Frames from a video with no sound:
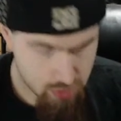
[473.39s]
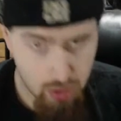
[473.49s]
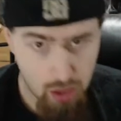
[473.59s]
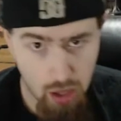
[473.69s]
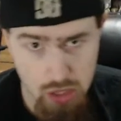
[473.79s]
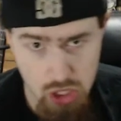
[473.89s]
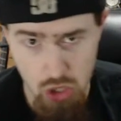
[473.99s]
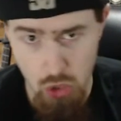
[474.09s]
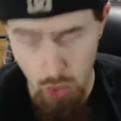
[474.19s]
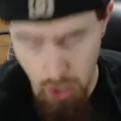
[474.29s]
I'll show you
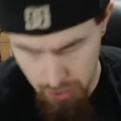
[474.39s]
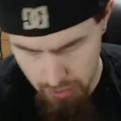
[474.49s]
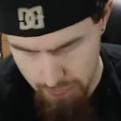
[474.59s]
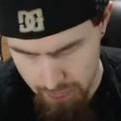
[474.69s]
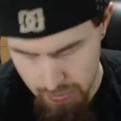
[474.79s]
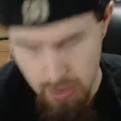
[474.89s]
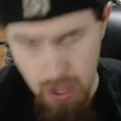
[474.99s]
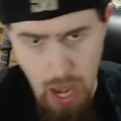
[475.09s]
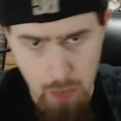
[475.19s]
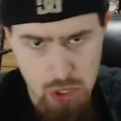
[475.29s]
why. I
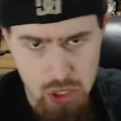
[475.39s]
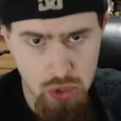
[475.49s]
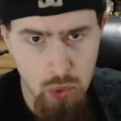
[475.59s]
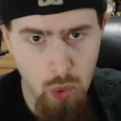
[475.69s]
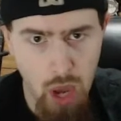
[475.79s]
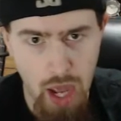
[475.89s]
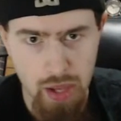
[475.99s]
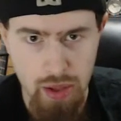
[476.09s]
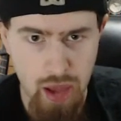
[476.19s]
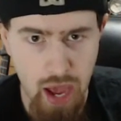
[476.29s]
will show you why
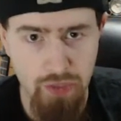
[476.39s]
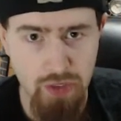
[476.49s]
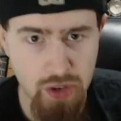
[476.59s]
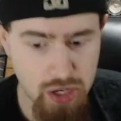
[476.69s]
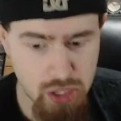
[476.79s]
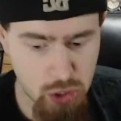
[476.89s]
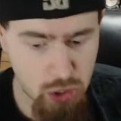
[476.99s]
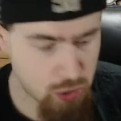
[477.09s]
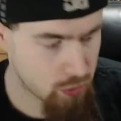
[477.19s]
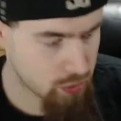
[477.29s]
after I show
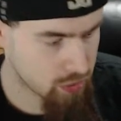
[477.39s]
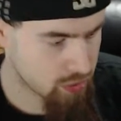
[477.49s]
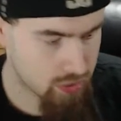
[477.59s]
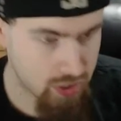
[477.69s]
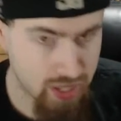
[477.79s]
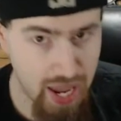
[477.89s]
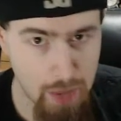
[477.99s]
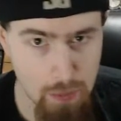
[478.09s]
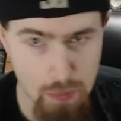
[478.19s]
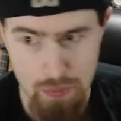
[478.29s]
you the game.
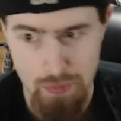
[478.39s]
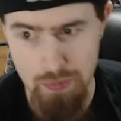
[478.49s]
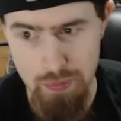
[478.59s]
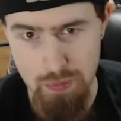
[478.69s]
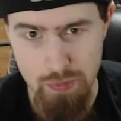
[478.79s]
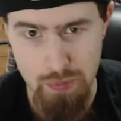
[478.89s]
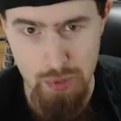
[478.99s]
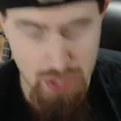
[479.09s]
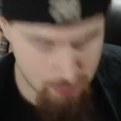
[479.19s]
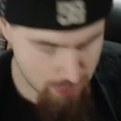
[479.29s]
I'm
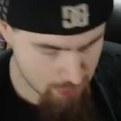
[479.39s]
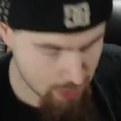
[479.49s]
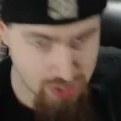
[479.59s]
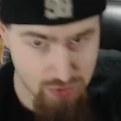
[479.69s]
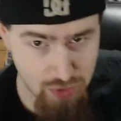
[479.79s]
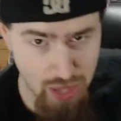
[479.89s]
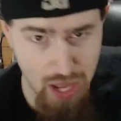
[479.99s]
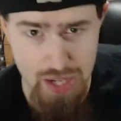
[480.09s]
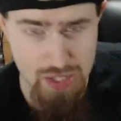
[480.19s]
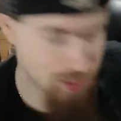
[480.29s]
keeping the best for last. Come